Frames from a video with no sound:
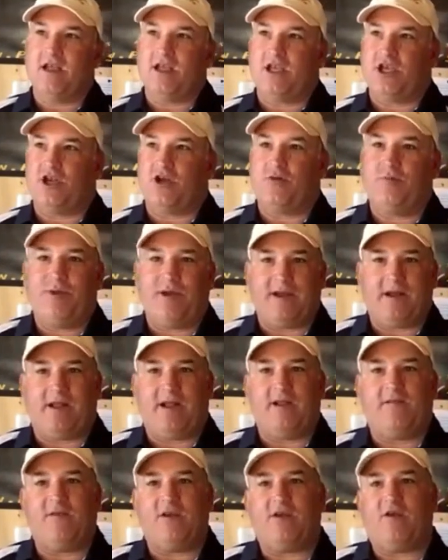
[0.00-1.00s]
You know,
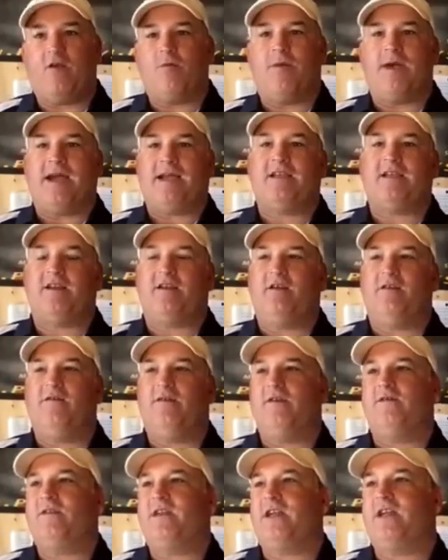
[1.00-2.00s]
Penley, if you go back 10 or
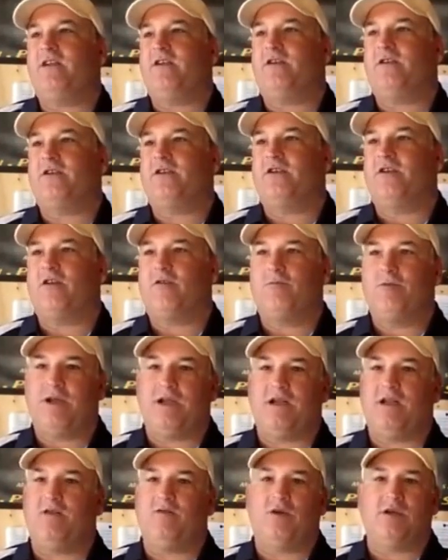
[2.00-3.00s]
15 years ago,
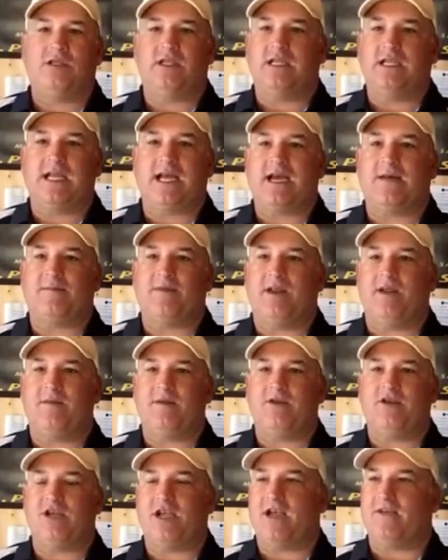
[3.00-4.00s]
Penley was the top name
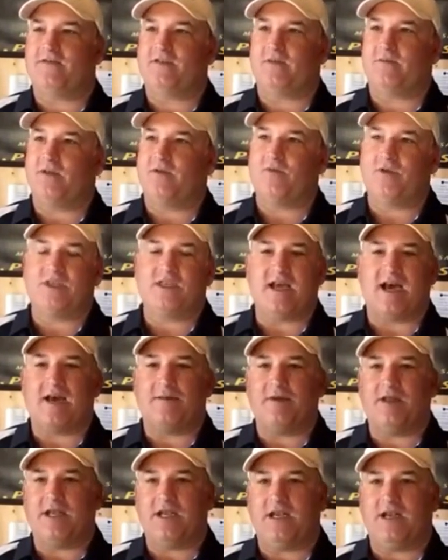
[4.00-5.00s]
in shafts. I mean, we
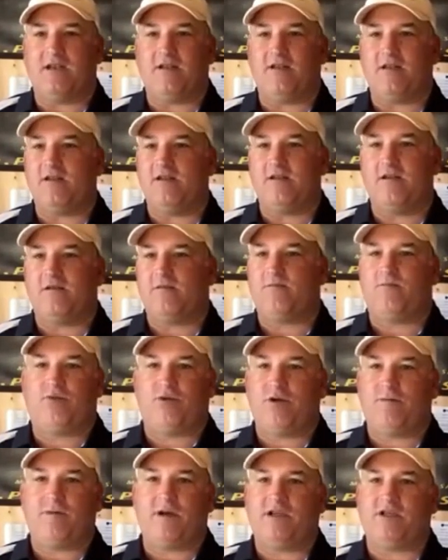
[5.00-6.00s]
dominated
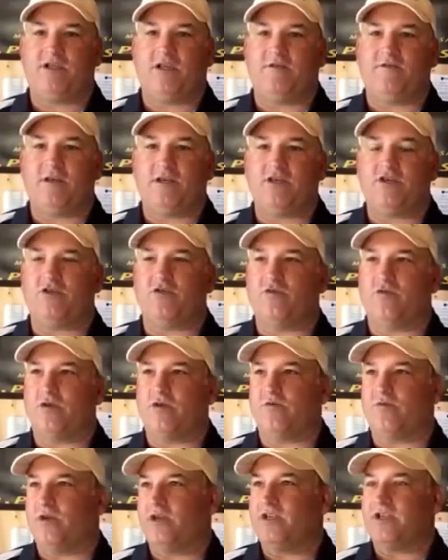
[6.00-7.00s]
pretty much every tour.
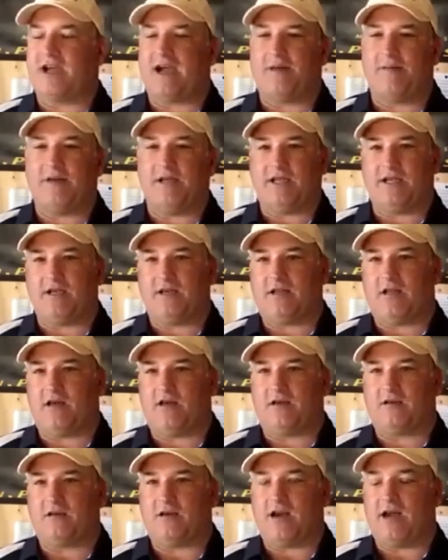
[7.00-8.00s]
We dominated
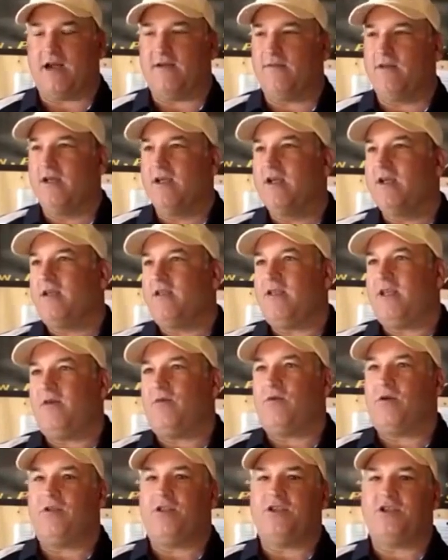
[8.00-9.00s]
long drive. They
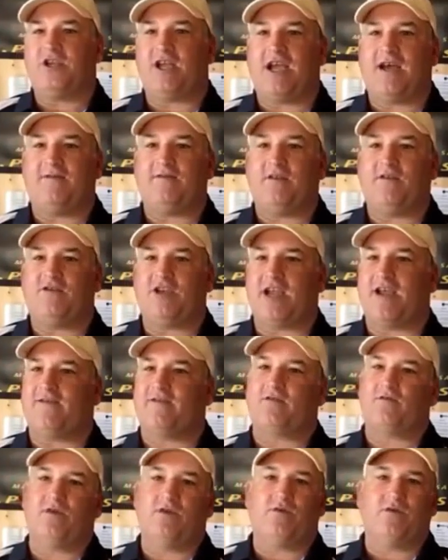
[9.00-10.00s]
were the shaft of
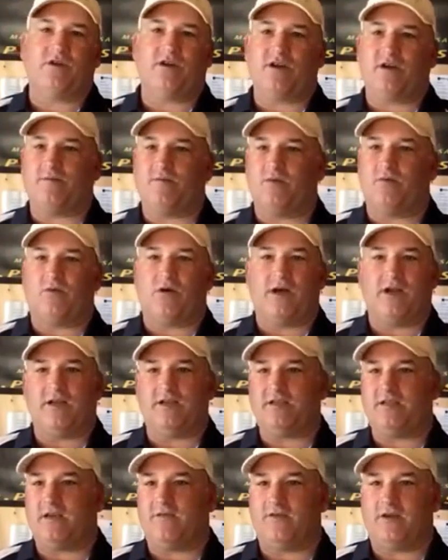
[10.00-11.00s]
shafts. We were number one
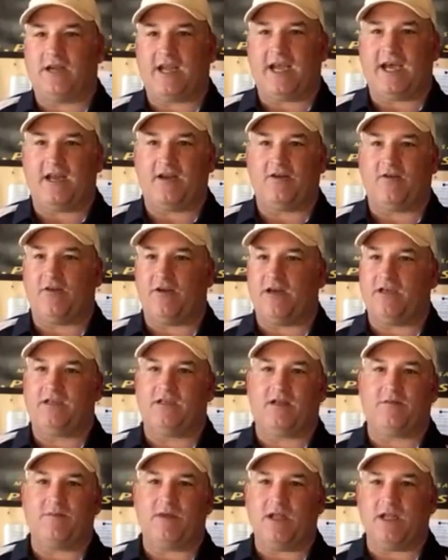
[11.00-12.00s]
in several categories
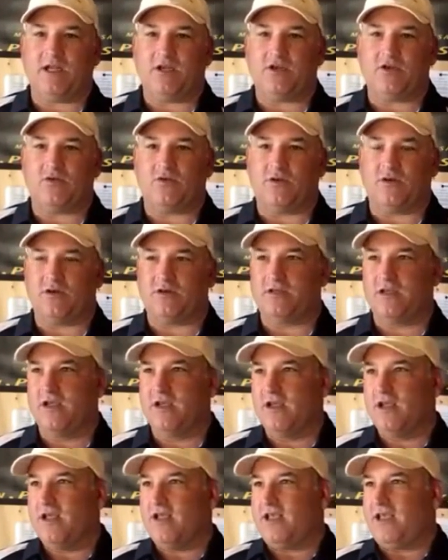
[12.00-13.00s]
on many tours,
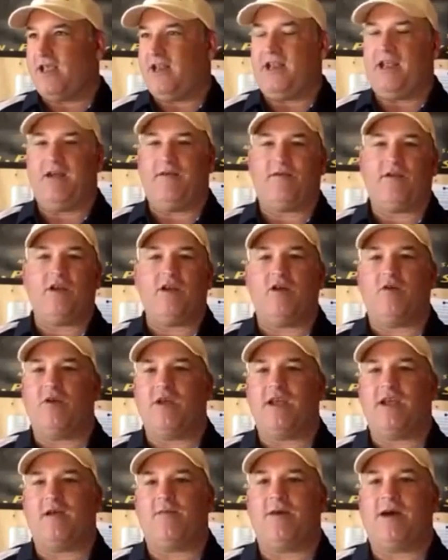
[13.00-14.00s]
and every
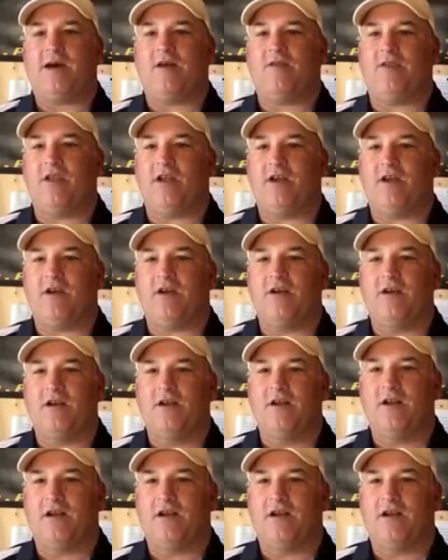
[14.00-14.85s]
OEM out there